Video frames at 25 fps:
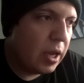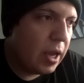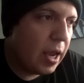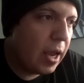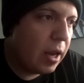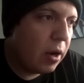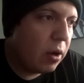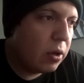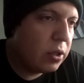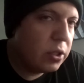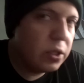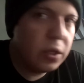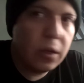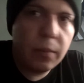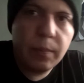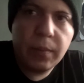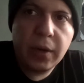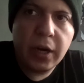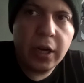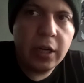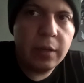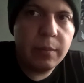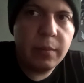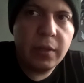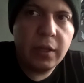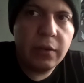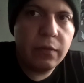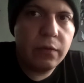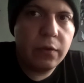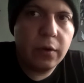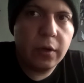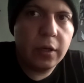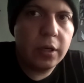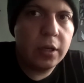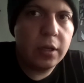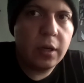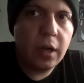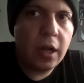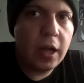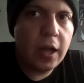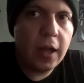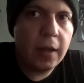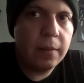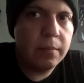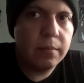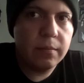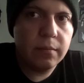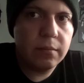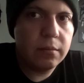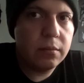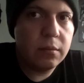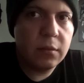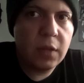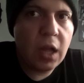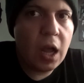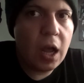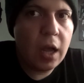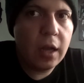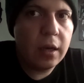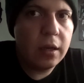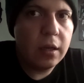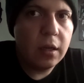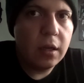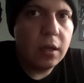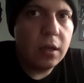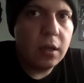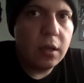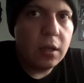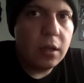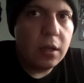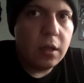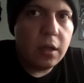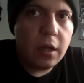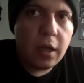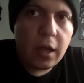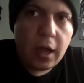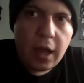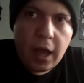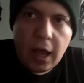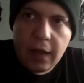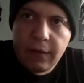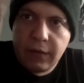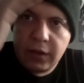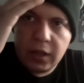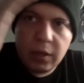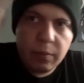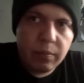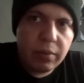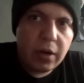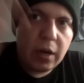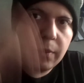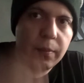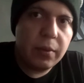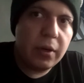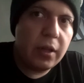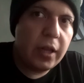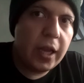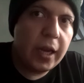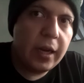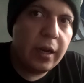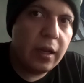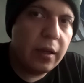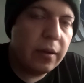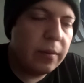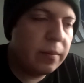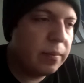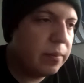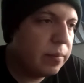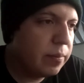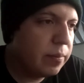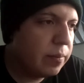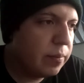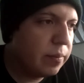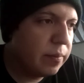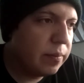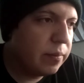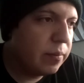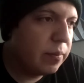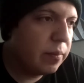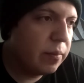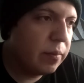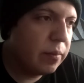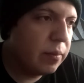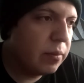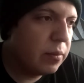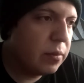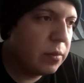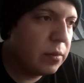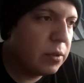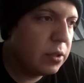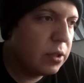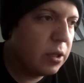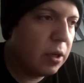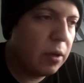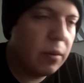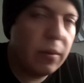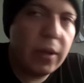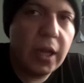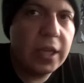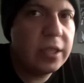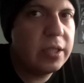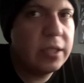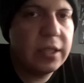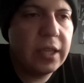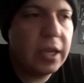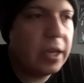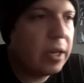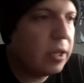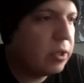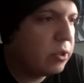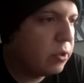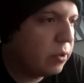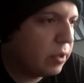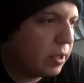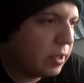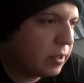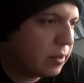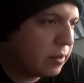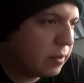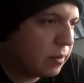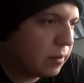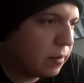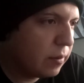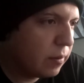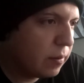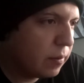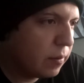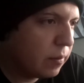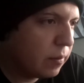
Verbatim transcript: And also pardon me for um, not having the proper lighting. So let's just get into this.